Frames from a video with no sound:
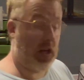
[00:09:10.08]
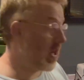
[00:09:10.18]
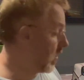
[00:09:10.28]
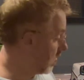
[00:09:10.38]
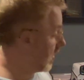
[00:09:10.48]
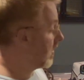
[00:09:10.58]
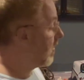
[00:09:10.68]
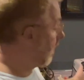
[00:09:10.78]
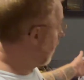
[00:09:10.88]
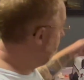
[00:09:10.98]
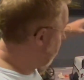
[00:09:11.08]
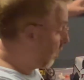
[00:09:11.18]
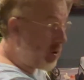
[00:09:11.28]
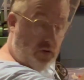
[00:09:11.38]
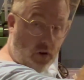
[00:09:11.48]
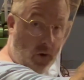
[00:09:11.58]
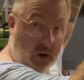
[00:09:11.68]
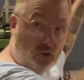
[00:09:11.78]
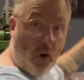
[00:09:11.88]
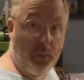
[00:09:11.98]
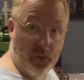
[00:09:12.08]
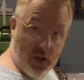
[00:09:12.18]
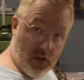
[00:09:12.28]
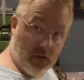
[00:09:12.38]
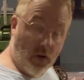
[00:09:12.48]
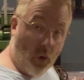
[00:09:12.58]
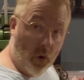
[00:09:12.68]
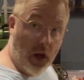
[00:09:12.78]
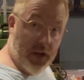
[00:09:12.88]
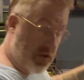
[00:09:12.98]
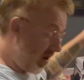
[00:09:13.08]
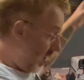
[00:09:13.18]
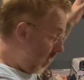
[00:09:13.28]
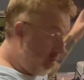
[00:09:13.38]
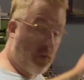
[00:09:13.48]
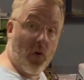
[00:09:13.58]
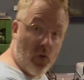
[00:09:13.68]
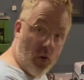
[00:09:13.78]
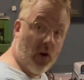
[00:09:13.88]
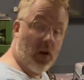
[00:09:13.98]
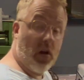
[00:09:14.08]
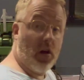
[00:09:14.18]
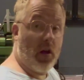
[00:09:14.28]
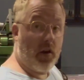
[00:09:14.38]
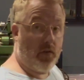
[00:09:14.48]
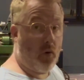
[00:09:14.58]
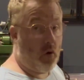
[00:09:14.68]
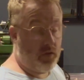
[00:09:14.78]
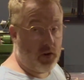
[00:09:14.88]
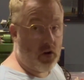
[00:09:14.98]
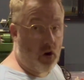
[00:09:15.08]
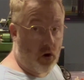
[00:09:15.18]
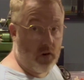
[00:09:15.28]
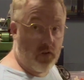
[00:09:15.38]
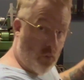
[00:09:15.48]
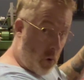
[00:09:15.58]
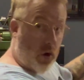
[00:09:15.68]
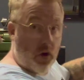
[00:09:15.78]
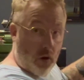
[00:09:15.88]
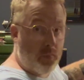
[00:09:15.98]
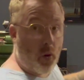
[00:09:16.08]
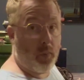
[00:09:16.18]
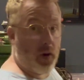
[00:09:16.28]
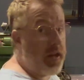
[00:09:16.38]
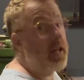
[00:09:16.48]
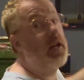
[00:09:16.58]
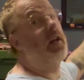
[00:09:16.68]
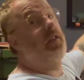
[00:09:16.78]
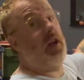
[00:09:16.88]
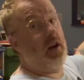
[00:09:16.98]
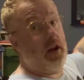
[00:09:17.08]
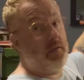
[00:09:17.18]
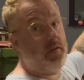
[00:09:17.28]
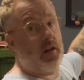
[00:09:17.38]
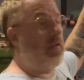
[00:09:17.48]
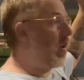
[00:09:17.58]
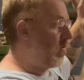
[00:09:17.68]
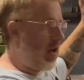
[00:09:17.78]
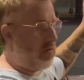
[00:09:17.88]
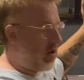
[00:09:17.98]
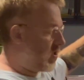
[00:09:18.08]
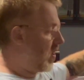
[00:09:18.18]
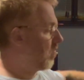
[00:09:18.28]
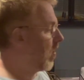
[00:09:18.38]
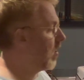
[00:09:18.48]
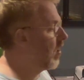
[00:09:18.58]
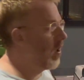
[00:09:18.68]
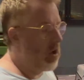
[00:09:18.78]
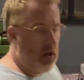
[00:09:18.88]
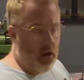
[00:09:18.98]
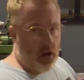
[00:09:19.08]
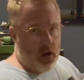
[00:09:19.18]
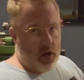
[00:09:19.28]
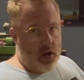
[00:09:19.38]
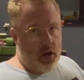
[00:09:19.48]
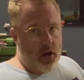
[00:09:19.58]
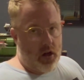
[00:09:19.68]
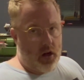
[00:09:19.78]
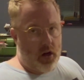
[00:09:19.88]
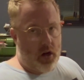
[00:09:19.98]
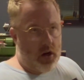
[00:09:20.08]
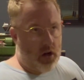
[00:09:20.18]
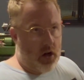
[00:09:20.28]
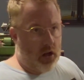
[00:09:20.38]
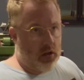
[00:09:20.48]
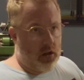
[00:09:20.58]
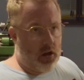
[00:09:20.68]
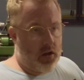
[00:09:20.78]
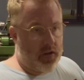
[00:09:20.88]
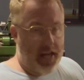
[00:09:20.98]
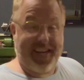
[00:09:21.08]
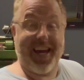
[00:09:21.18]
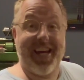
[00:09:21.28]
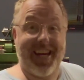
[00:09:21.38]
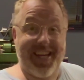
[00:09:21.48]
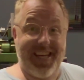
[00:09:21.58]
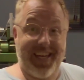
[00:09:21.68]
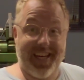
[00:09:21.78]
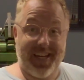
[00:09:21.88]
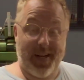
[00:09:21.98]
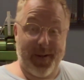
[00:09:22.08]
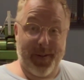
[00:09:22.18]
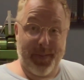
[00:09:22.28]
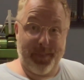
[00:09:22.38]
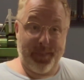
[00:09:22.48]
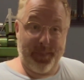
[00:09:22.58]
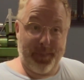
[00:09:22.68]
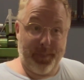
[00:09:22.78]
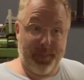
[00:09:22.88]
here. I need the lift because I want to drop the roll cage through the floor of the car to work on it properly, then lift it, etc, etc. I'll dedicate a